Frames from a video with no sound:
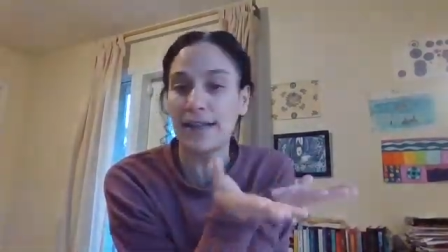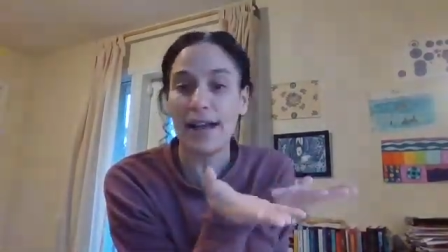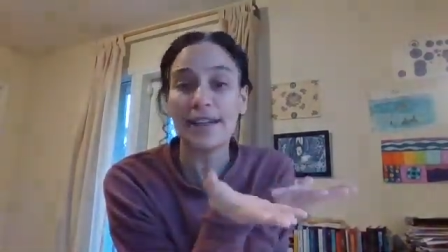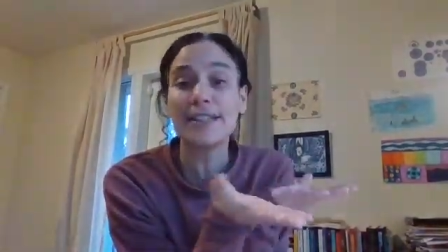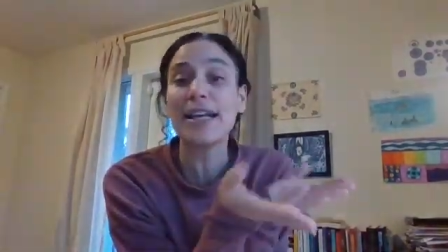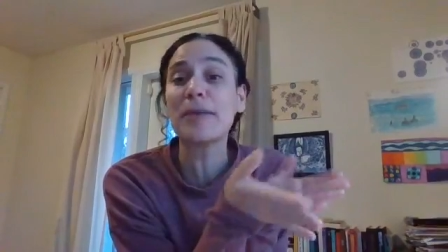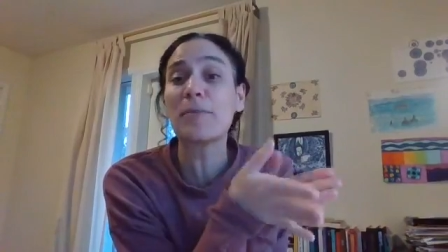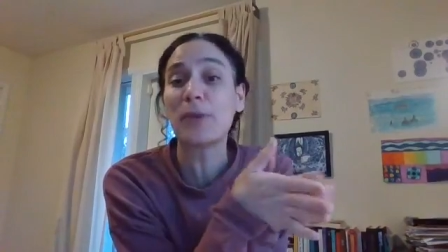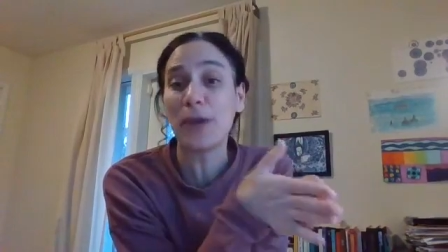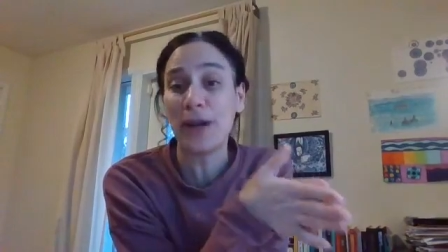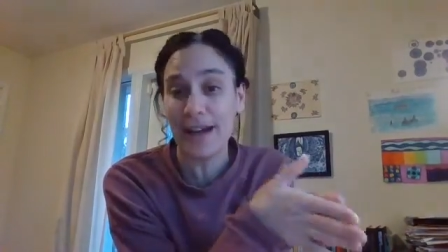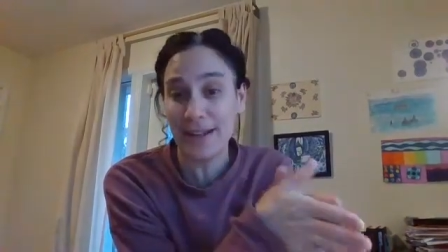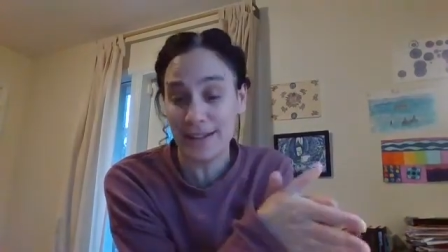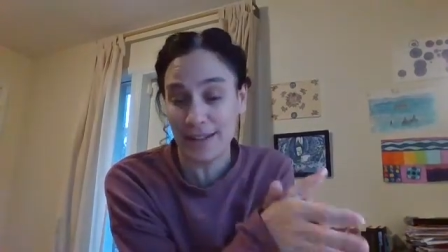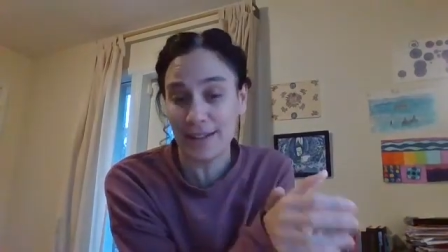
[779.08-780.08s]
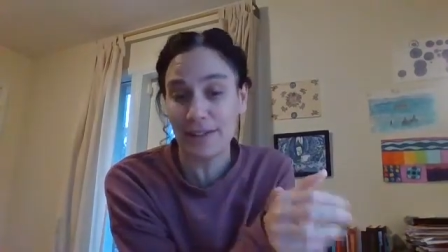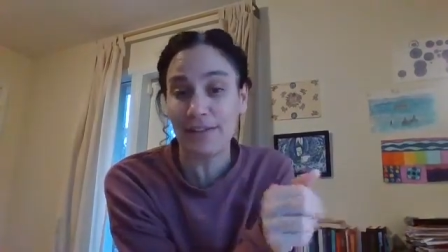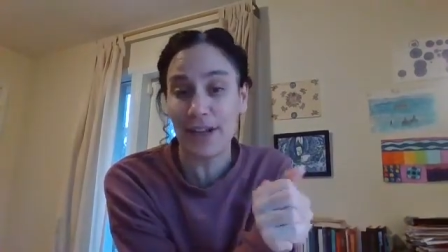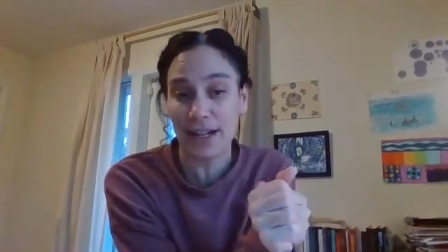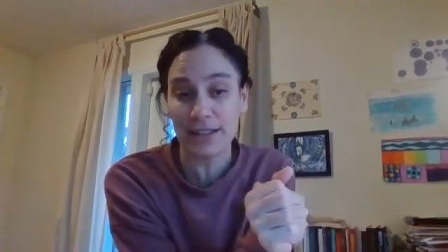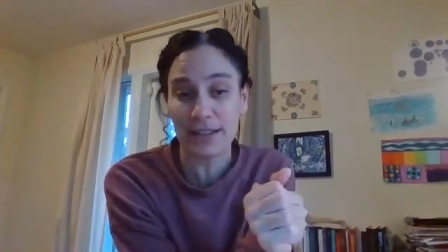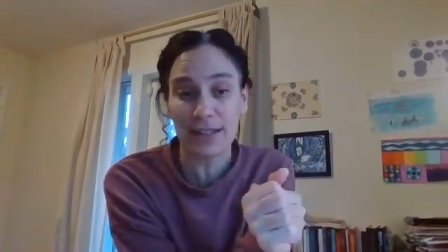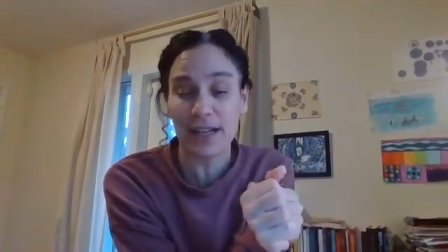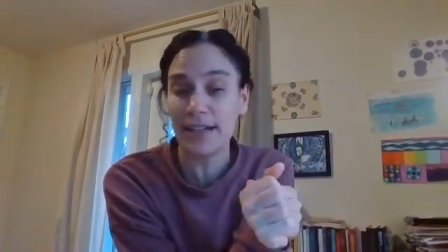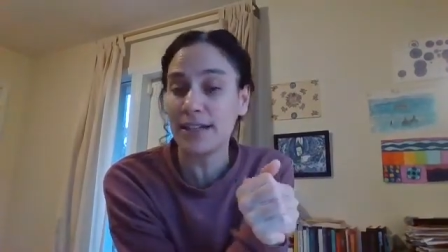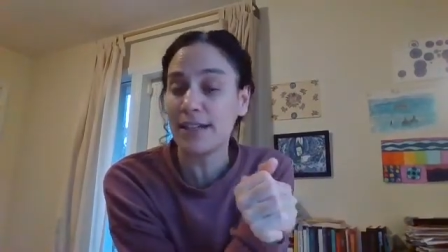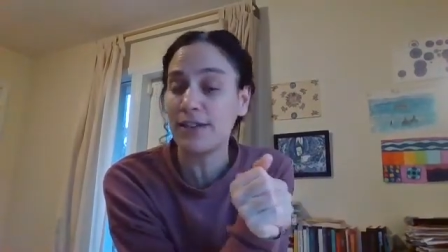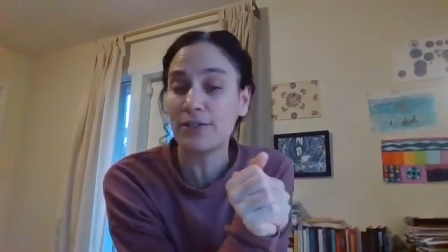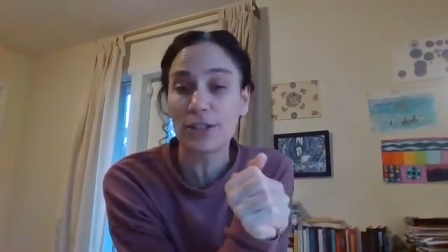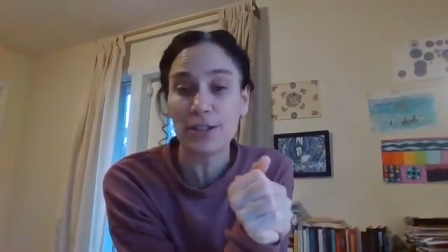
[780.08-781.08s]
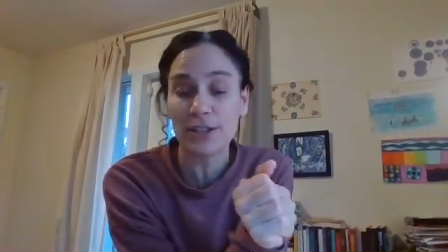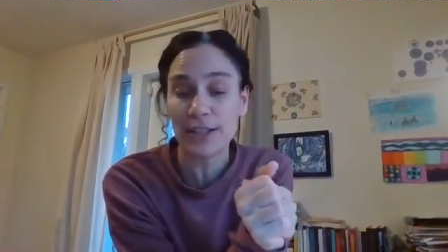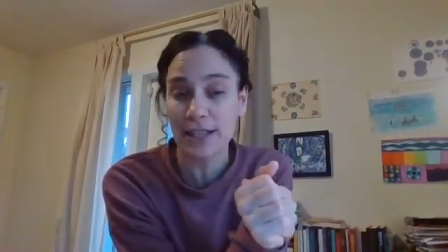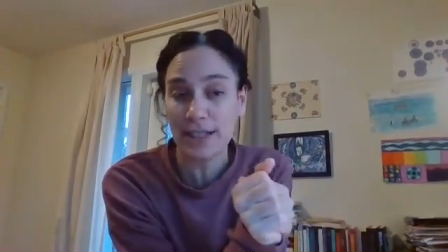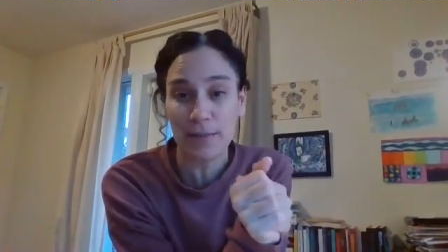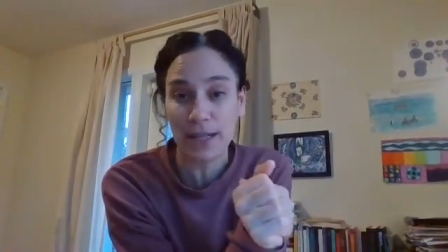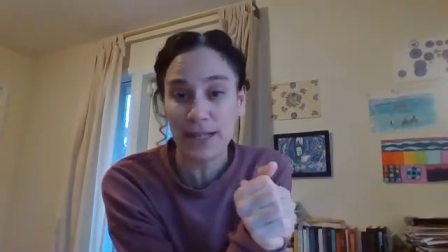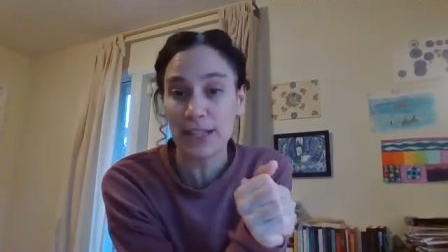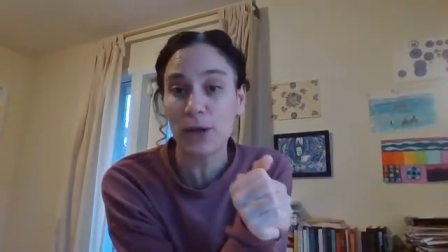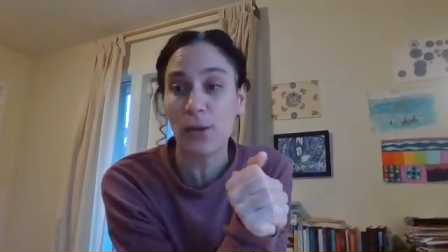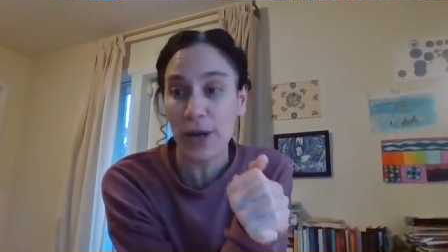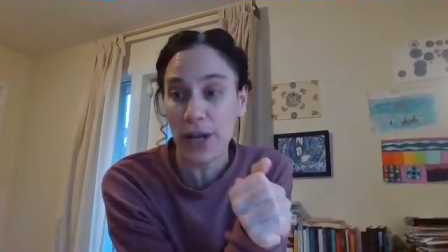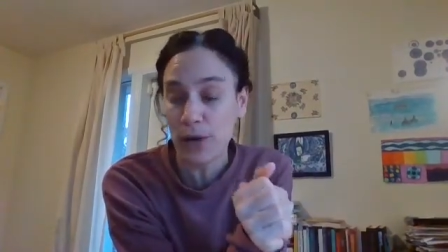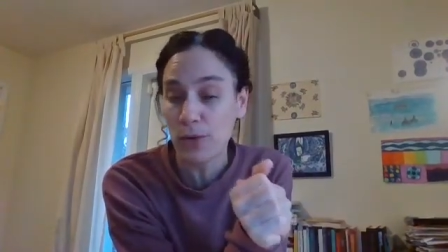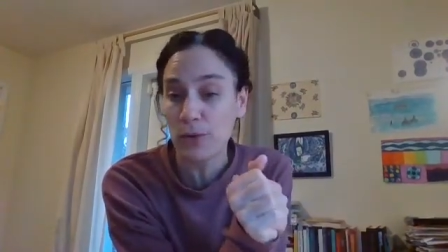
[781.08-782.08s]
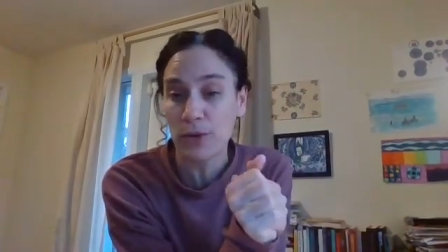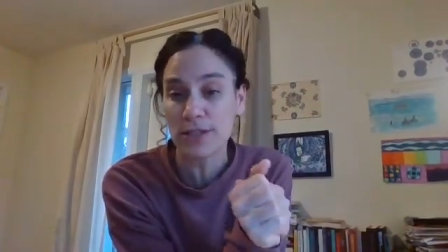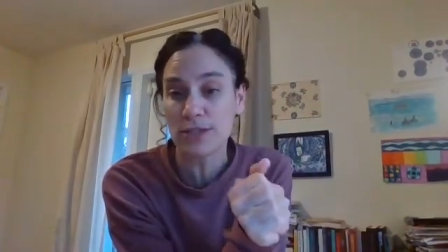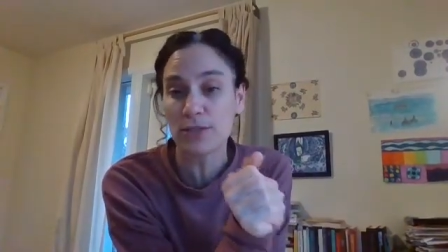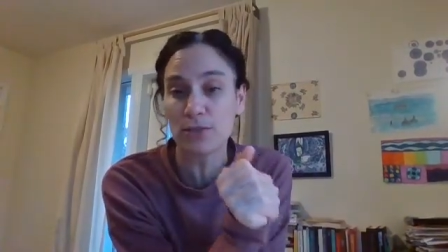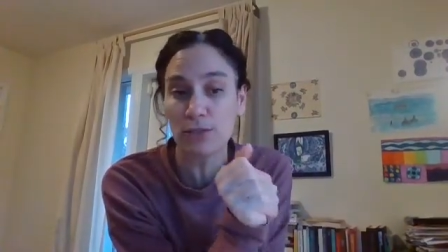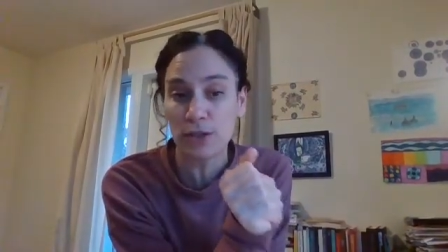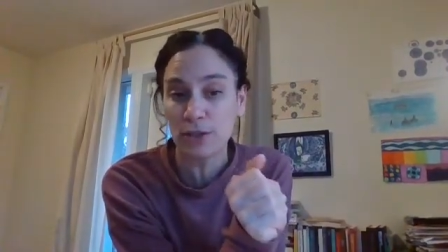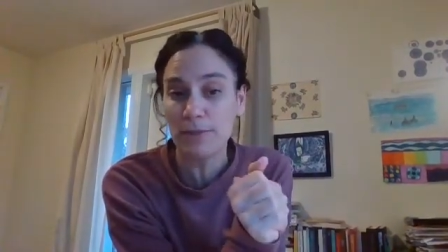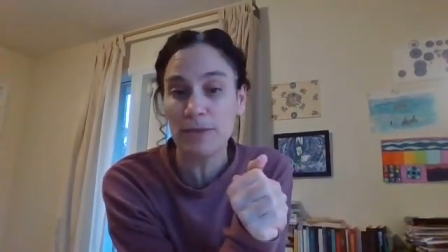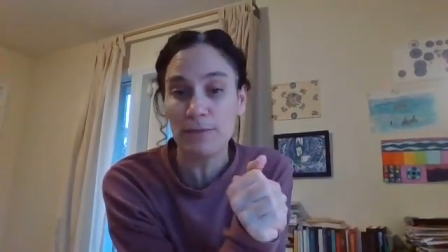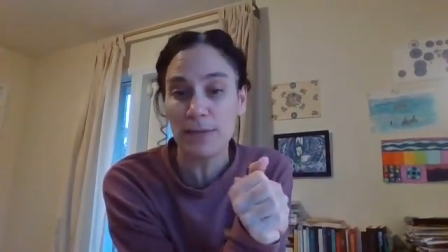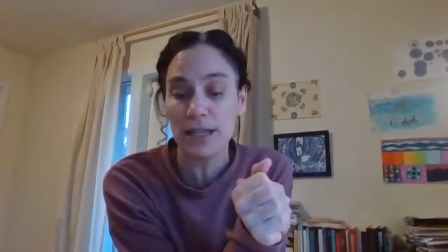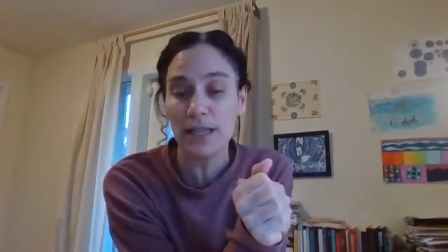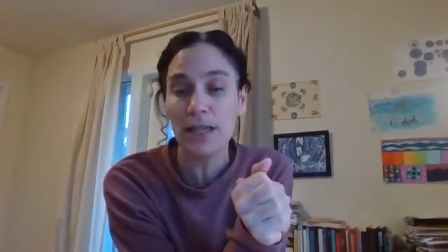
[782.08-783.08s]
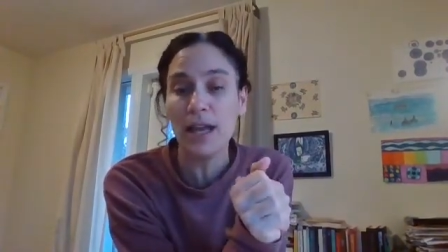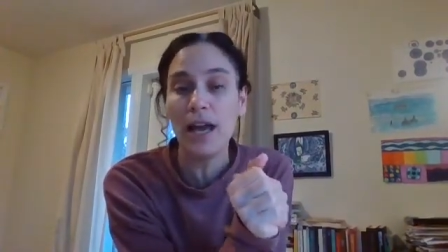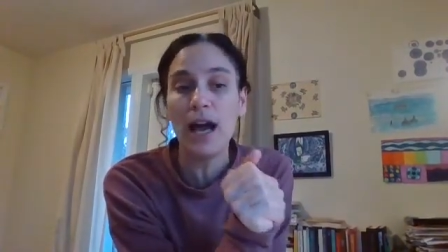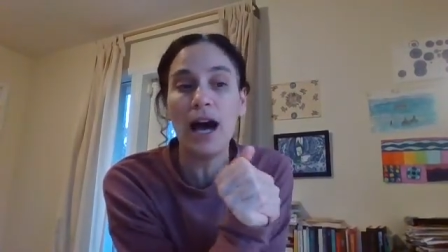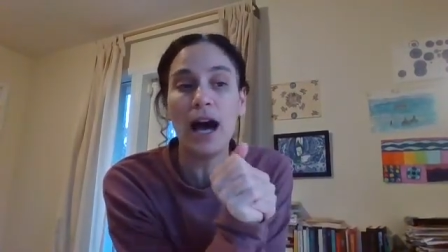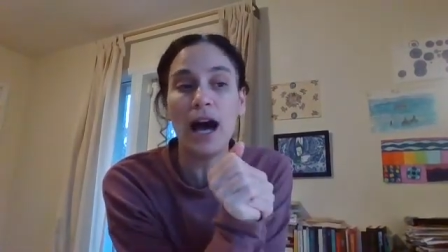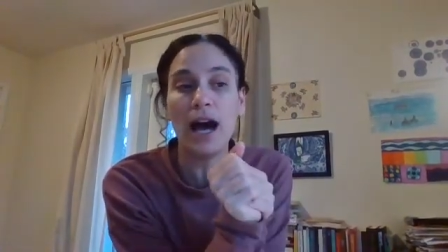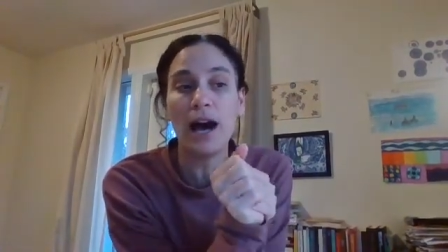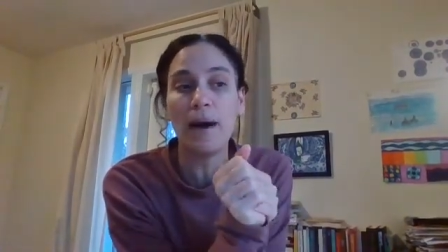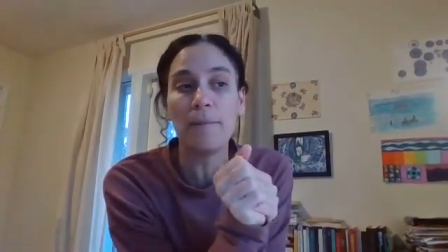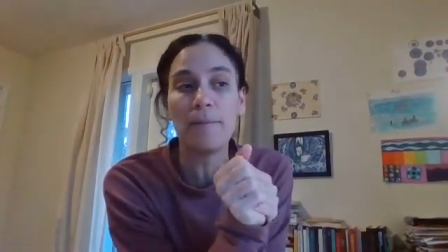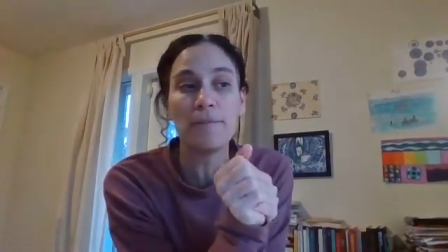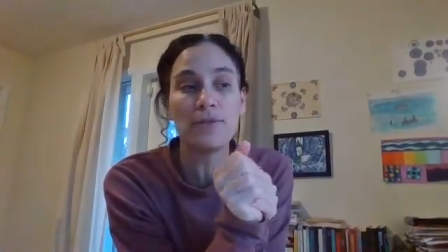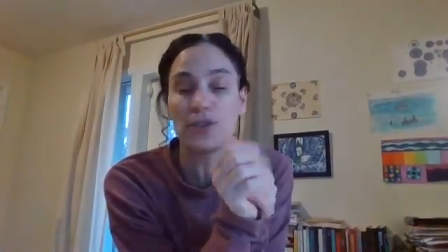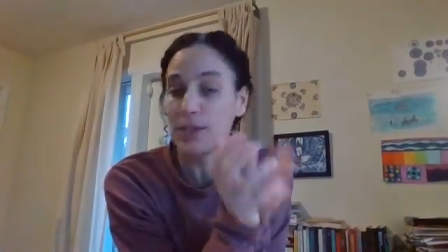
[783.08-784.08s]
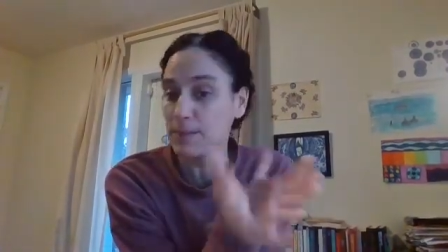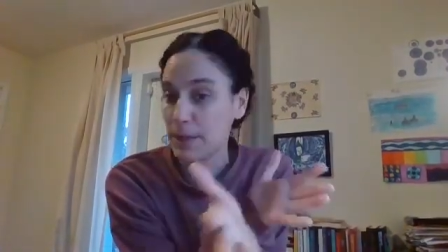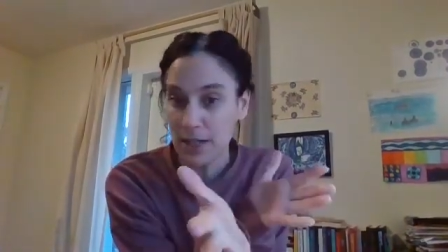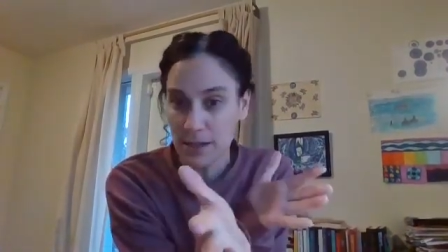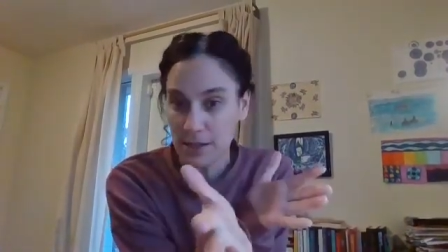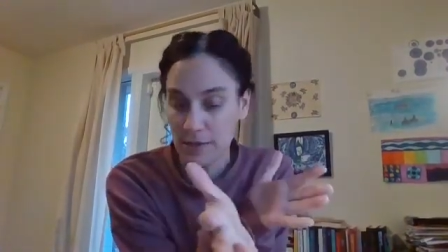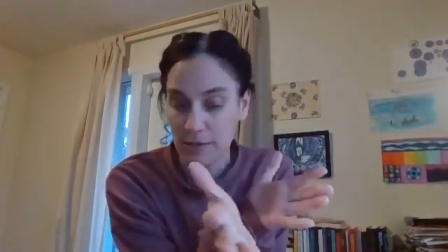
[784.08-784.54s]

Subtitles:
take pride in the fact that I never turn anybody away who wants to work with me, just because of